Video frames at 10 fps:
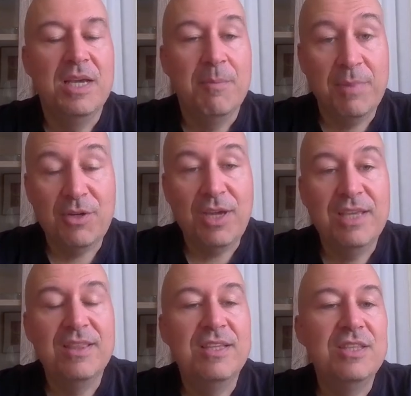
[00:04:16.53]
But okay,
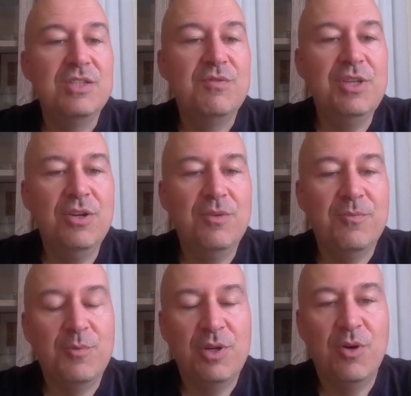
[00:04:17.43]
in this
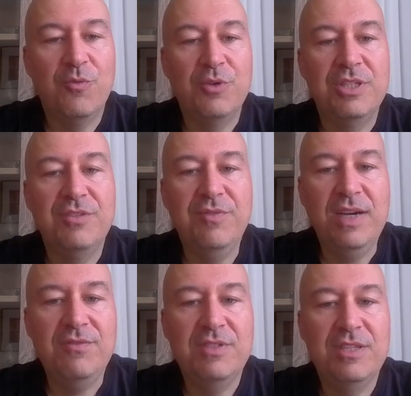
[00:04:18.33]
video, we go for d5,
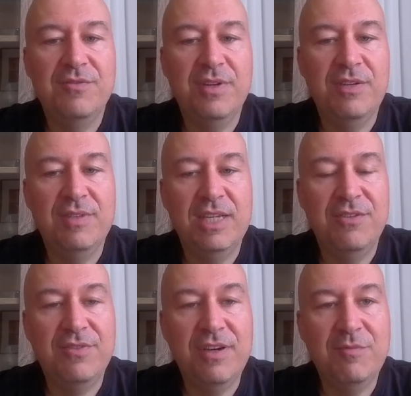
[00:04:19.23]
cd5, knight
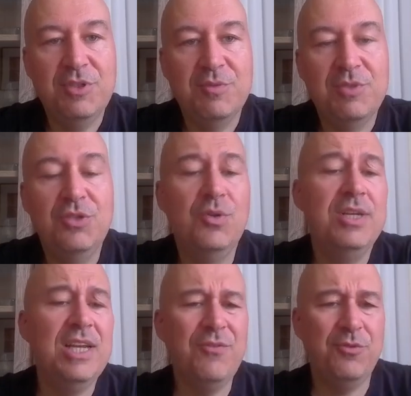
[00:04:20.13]
d5, bishop g2,
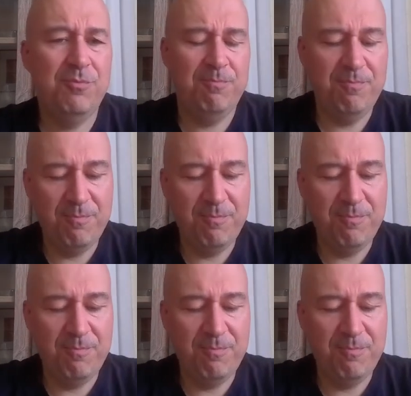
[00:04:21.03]
and now for